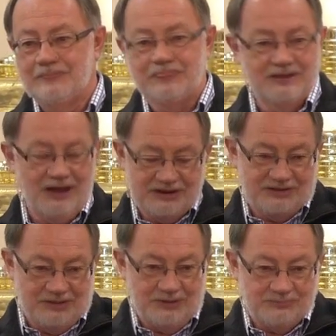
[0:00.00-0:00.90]
And
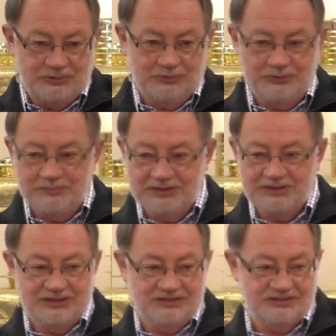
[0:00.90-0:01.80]
God came up to him
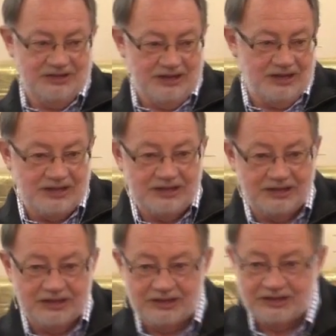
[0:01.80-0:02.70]
and he said,
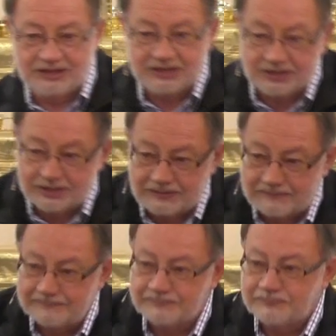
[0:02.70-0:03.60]
Hey,
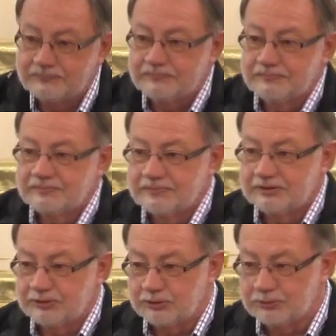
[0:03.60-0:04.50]
Gideon,
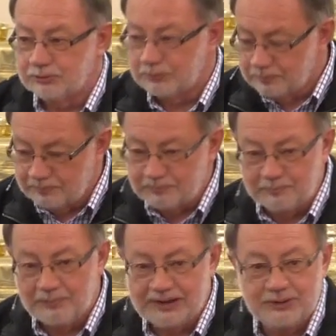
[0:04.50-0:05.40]
you
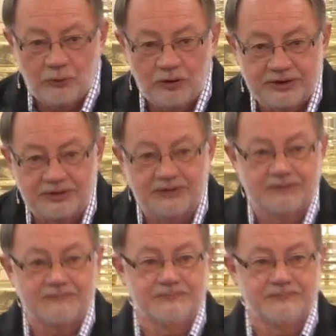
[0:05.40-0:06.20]
mighty warrior.